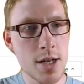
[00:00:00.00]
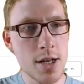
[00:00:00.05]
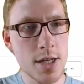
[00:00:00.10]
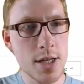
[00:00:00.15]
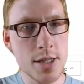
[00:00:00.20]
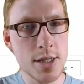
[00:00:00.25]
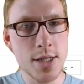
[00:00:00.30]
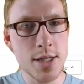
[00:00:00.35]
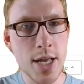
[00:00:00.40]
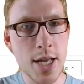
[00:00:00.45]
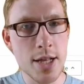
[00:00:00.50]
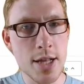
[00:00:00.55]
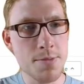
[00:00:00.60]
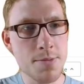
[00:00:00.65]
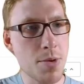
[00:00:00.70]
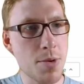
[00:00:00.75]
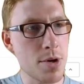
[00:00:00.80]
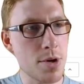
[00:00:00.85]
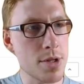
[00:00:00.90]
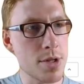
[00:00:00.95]
the
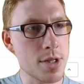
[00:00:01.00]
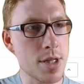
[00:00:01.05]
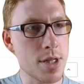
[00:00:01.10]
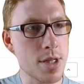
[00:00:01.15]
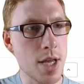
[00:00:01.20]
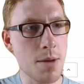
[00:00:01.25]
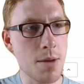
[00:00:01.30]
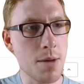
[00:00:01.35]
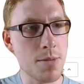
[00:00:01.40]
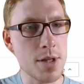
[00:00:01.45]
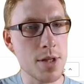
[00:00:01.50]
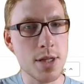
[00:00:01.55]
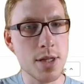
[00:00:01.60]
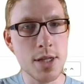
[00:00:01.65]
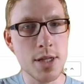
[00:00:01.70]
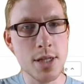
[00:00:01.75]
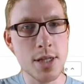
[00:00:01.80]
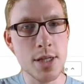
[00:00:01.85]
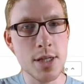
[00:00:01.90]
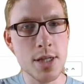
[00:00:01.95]
salesperson table.
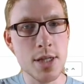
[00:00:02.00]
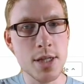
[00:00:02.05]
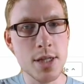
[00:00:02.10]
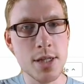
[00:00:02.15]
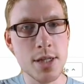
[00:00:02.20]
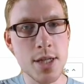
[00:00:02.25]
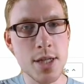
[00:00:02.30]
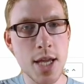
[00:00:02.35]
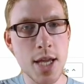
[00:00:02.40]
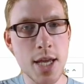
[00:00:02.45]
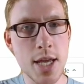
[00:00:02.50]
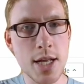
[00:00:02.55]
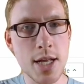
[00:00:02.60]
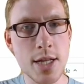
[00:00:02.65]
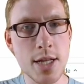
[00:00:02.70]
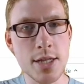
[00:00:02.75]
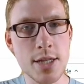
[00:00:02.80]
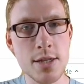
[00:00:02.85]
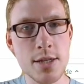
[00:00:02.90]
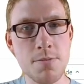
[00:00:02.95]

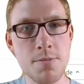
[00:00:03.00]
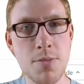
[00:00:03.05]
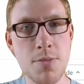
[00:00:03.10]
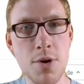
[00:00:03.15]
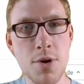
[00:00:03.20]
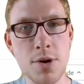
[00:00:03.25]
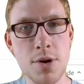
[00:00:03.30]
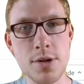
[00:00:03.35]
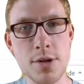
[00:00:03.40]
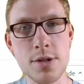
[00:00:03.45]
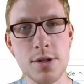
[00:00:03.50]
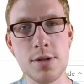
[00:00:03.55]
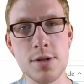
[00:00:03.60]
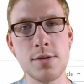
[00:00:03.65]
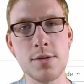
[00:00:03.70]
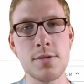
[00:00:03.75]
Salesperson.